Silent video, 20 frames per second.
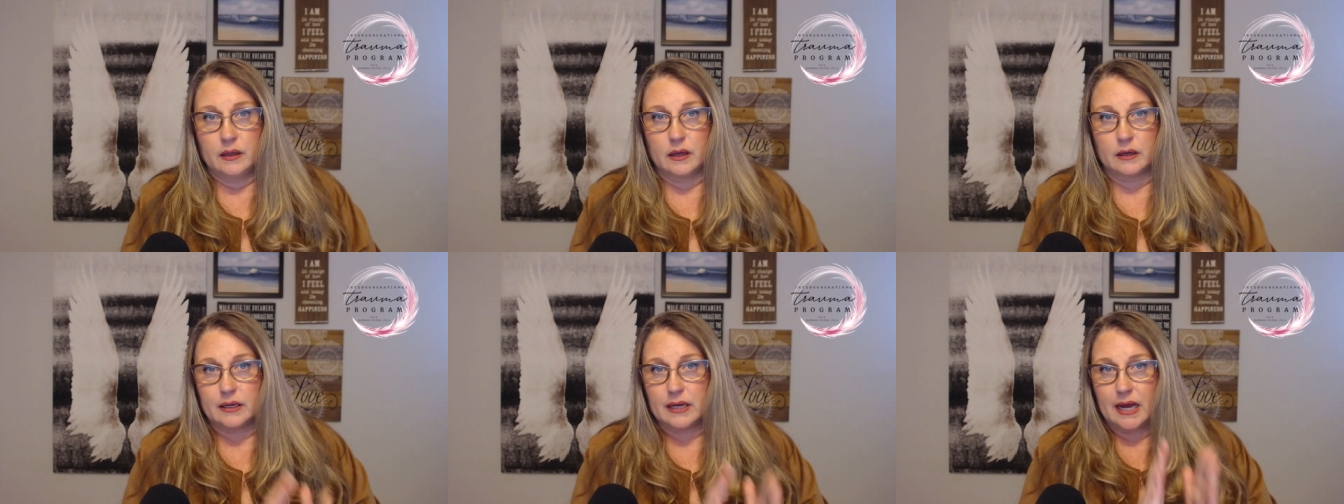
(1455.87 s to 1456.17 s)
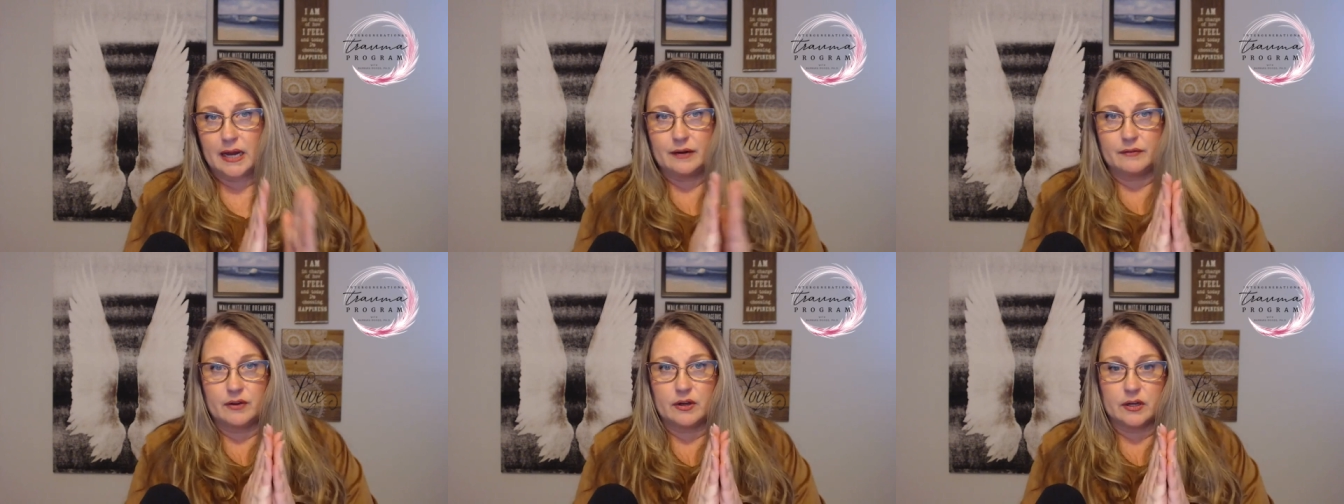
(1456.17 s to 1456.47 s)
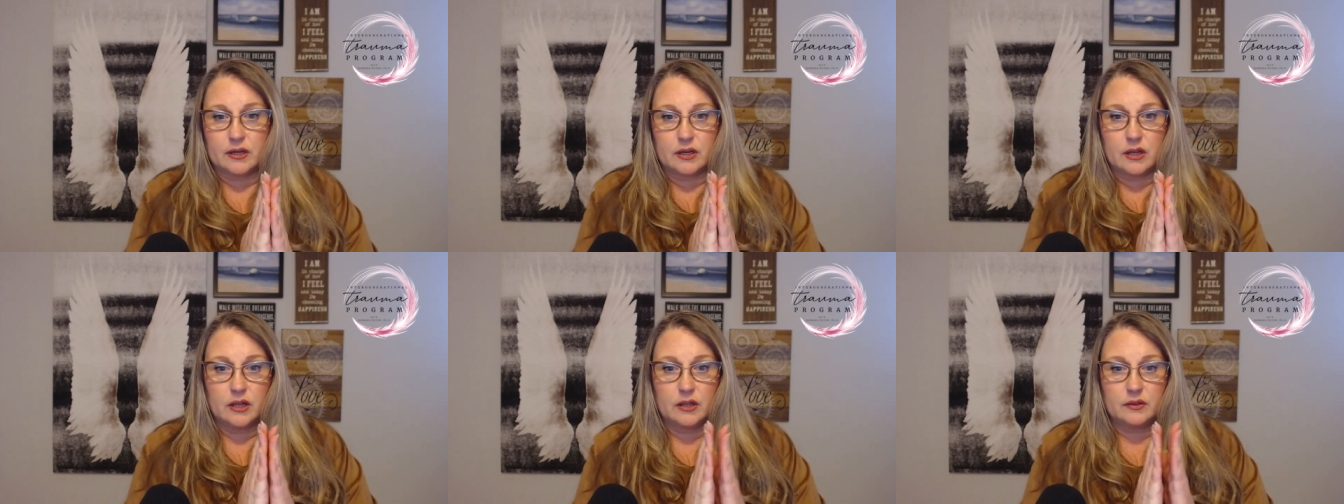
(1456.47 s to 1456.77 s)
kind of
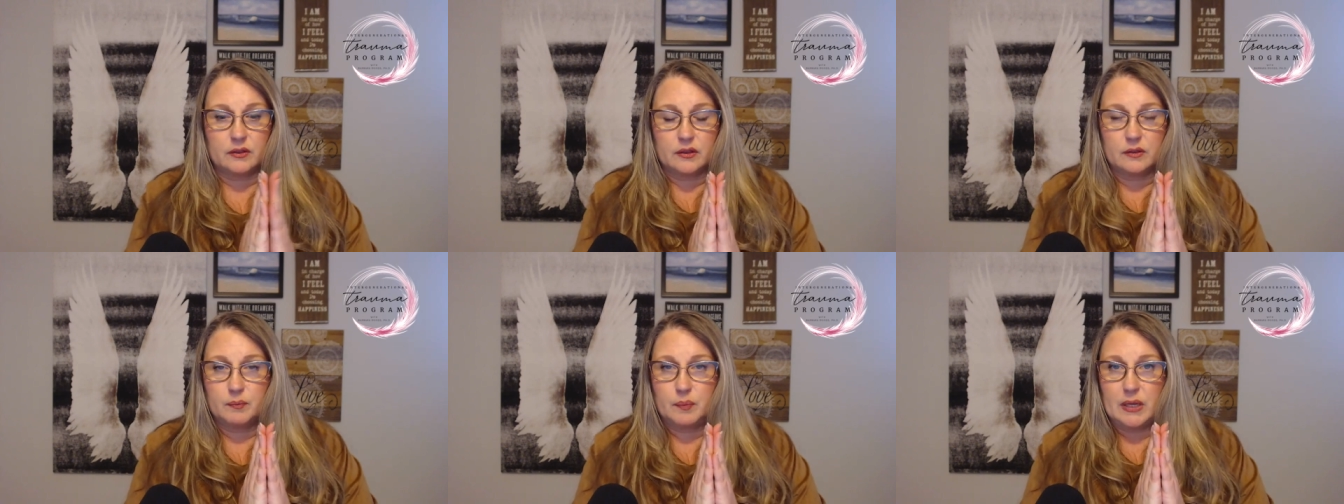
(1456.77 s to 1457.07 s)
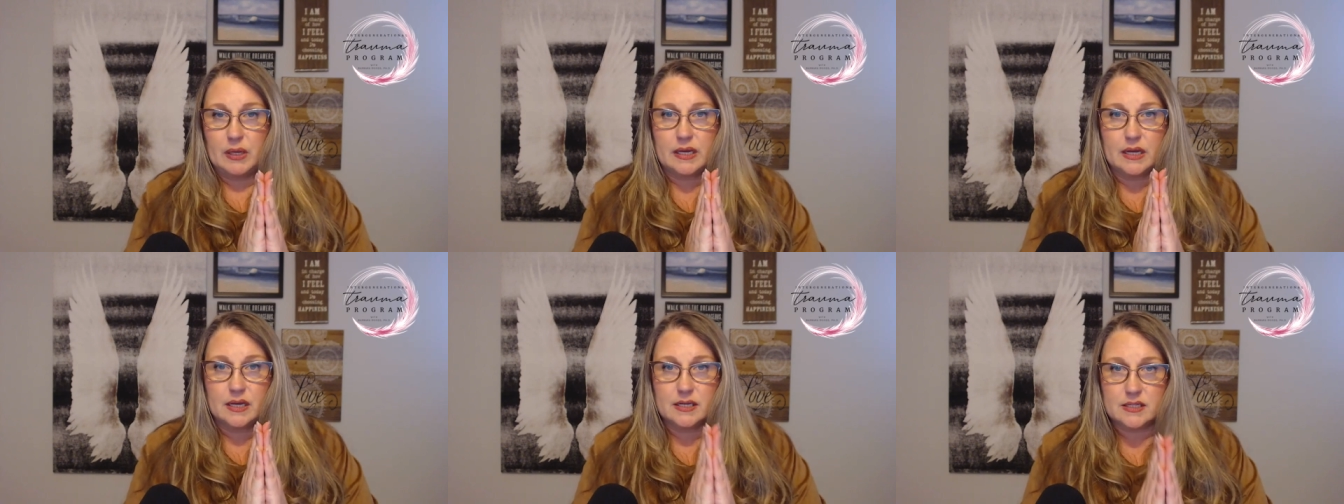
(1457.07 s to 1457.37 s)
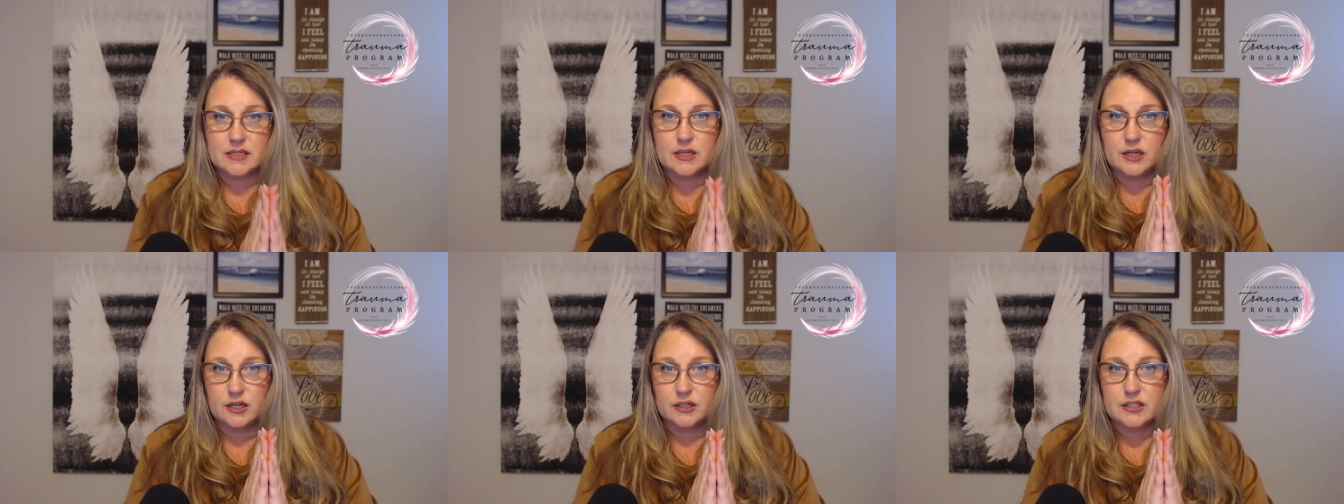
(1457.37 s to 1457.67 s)
a, because
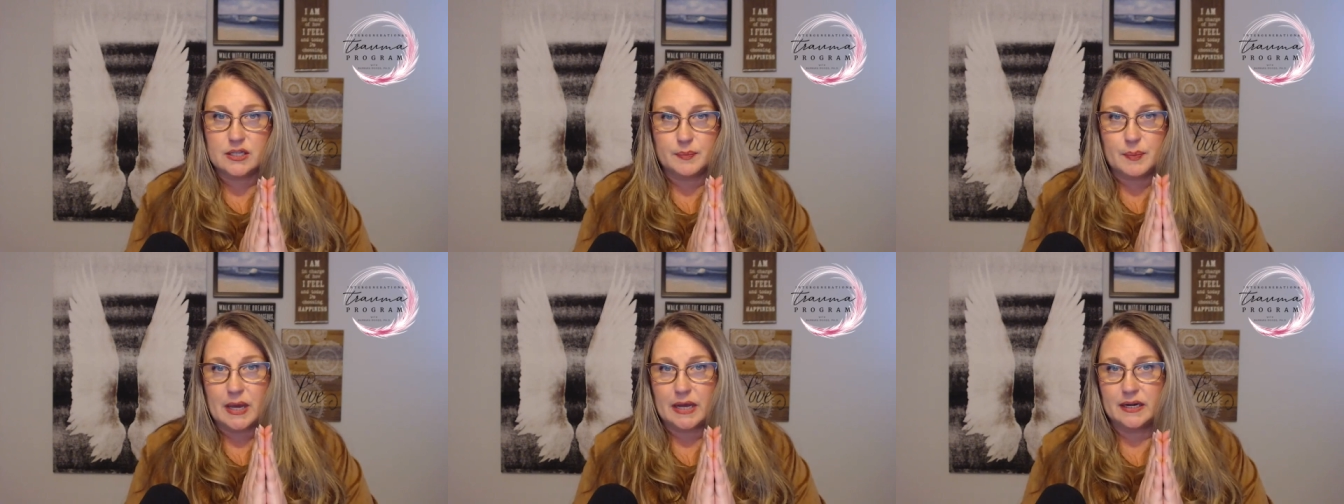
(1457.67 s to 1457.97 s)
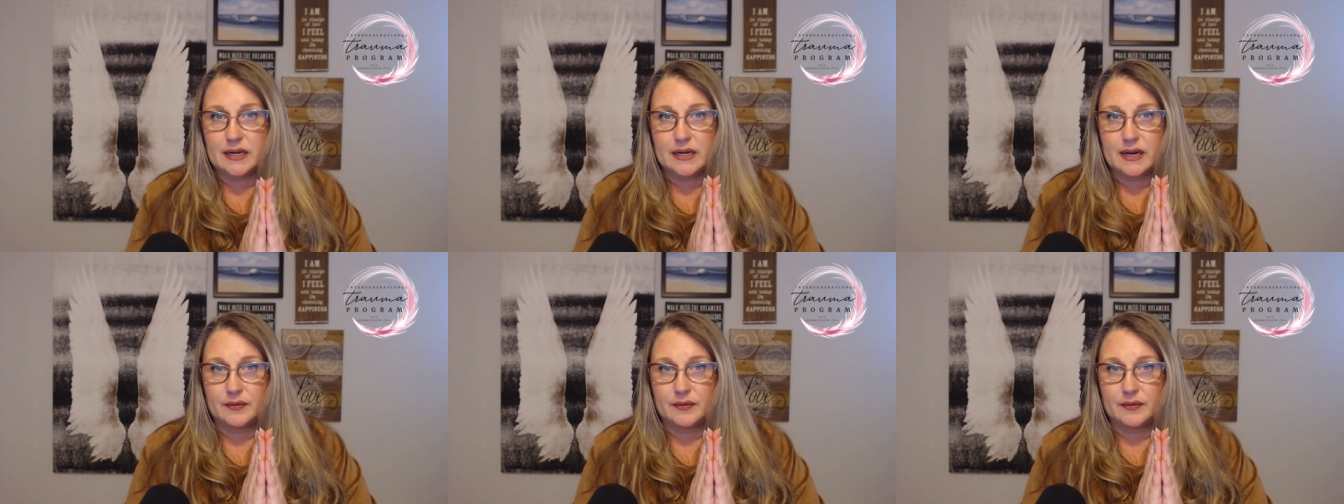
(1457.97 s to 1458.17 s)
they're dependent